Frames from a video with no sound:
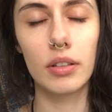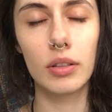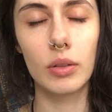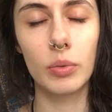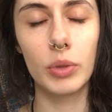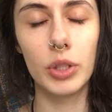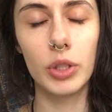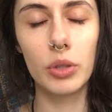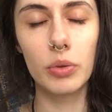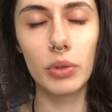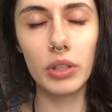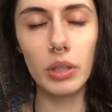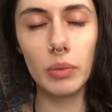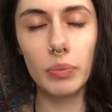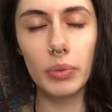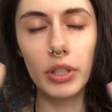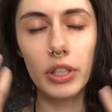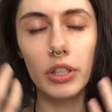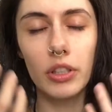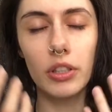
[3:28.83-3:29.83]
when you really
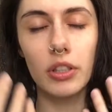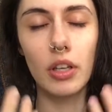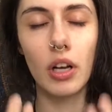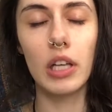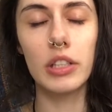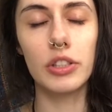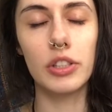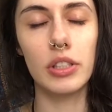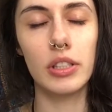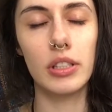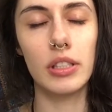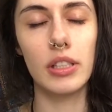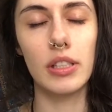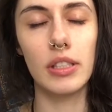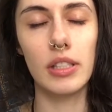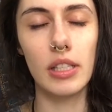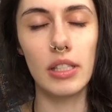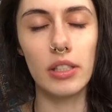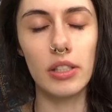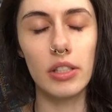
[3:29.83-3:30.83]
bring your
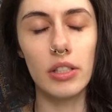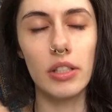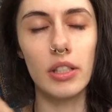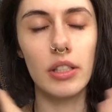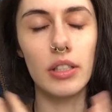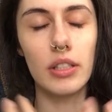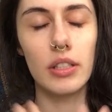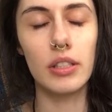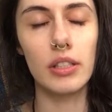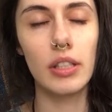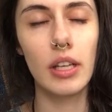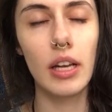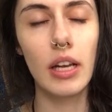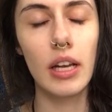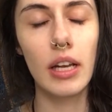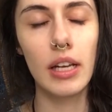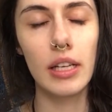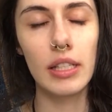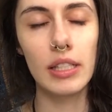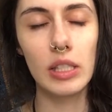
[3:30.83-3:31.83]
consciousness into this
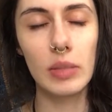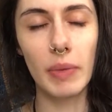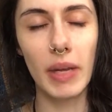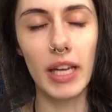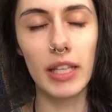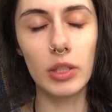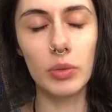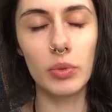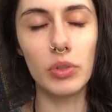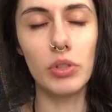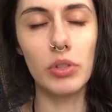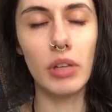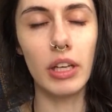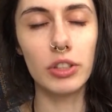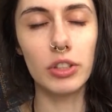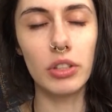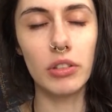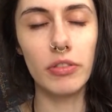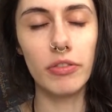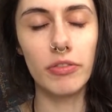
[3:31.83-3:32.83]
space, when you
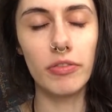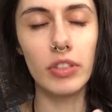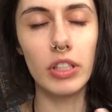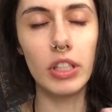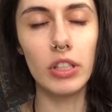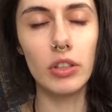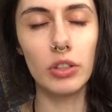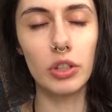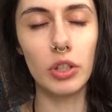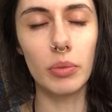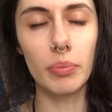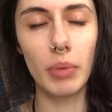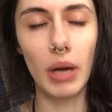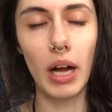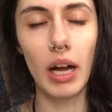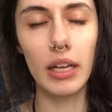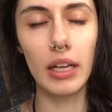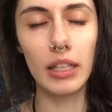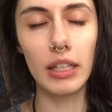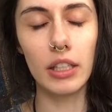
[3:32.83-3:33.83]
actually feel your
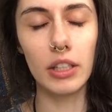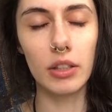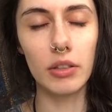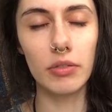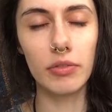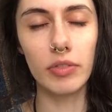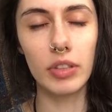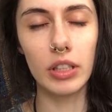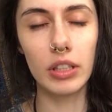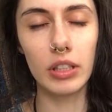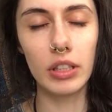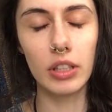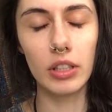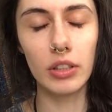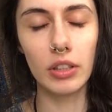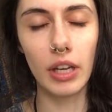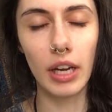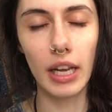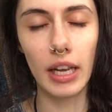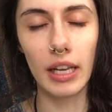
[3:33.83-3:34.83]
body, you know, feeling
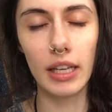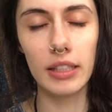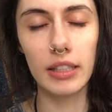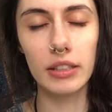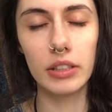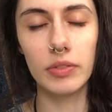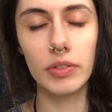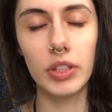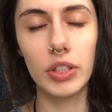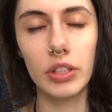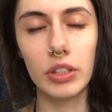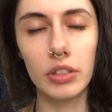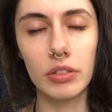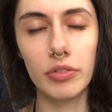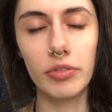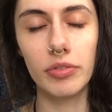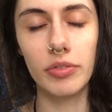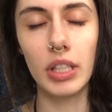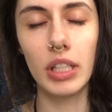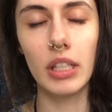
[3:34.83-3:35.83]
your hands, feeling your
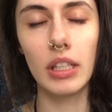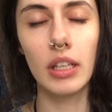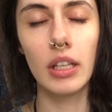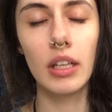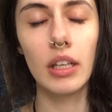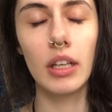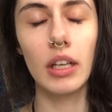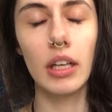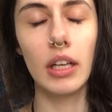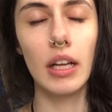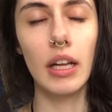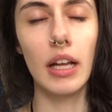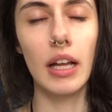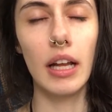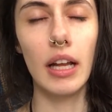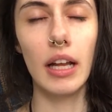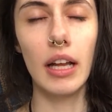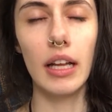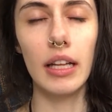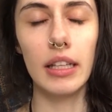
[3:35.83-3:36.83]
feet,
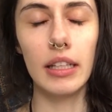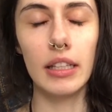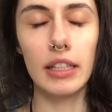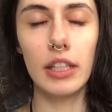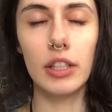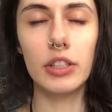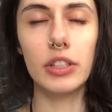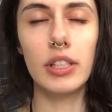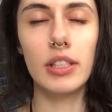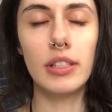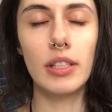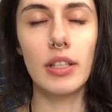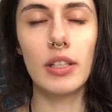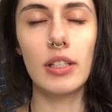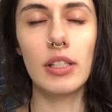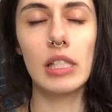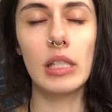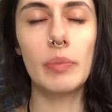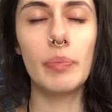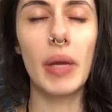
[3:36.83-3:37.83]
there's this
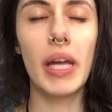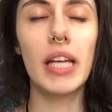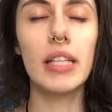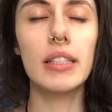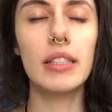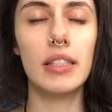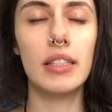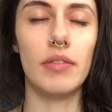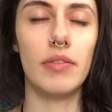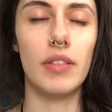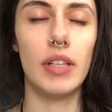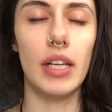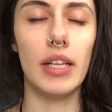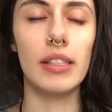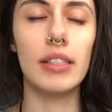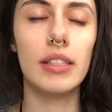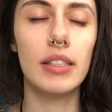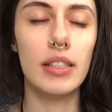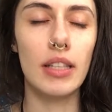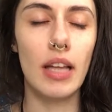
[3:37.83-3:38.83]

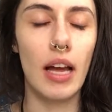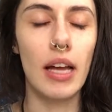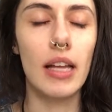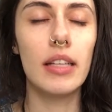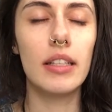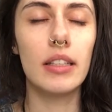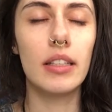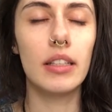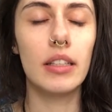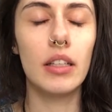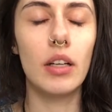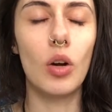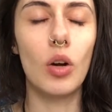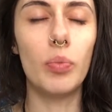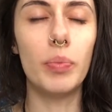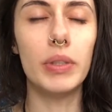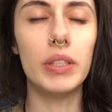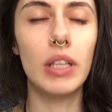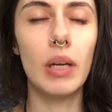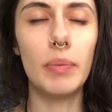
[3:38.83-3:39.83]
expansiveness that
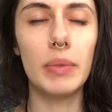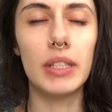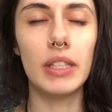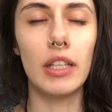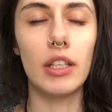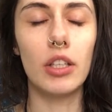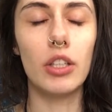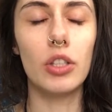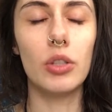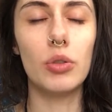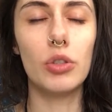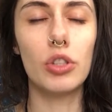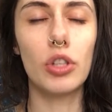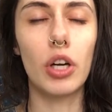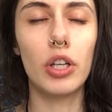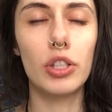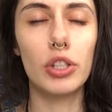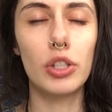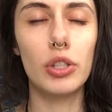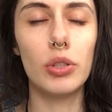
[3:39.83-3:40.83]
opens up. It's like you
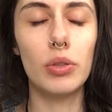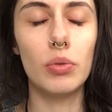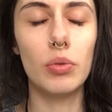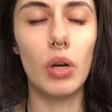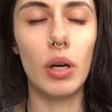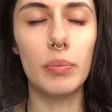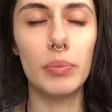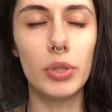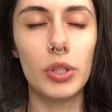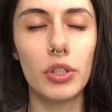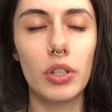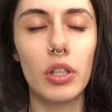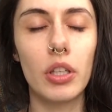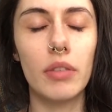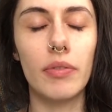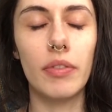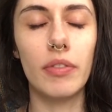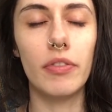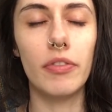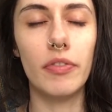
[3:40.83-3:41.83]
start to
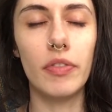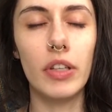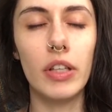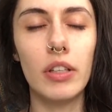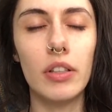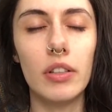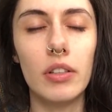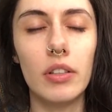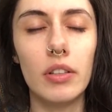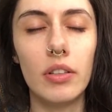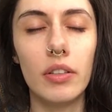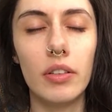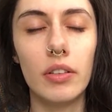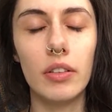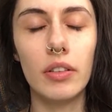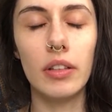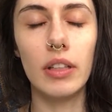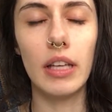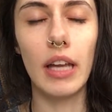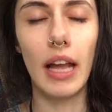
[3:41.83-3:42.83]
observe and feel
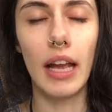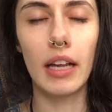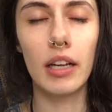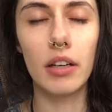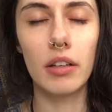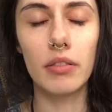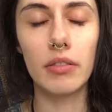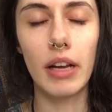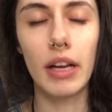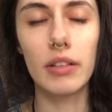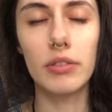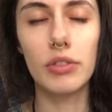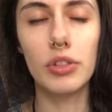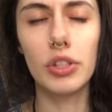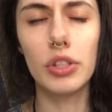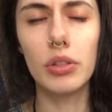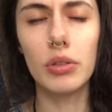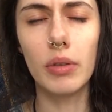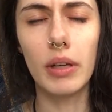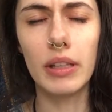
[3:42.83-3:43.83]
the air around
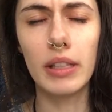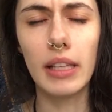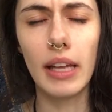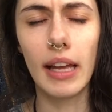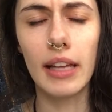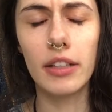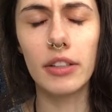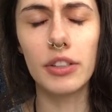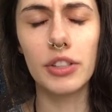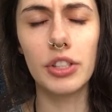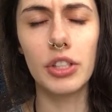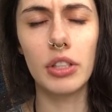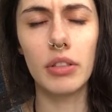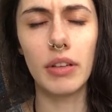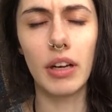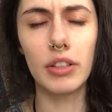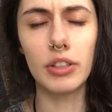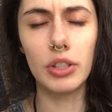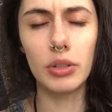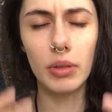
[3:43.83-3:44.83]
you and the energy
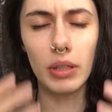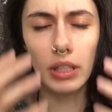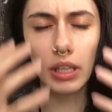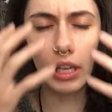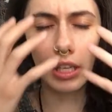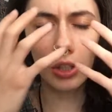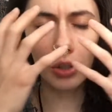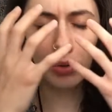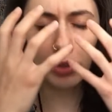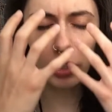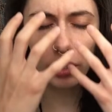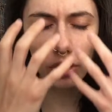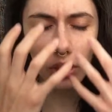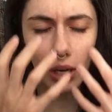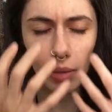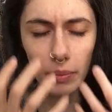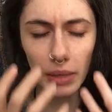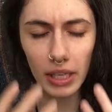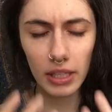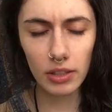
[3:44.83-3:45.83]
around you, and you just
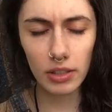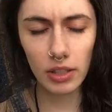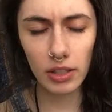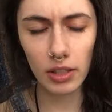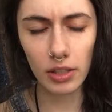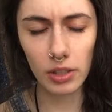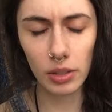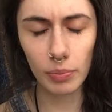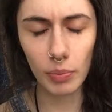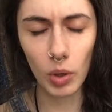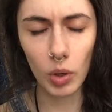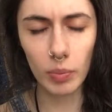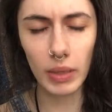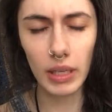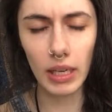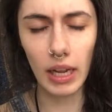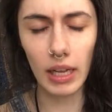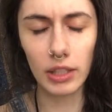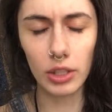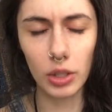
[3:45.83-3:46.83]
come into this
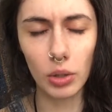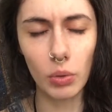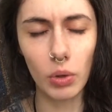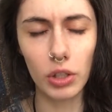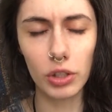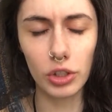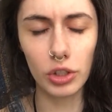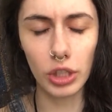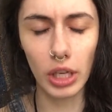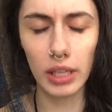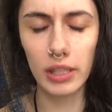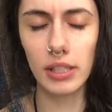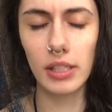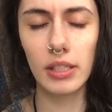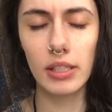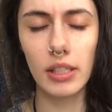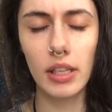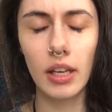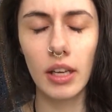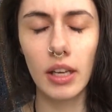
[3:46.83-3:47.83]
moment and you are just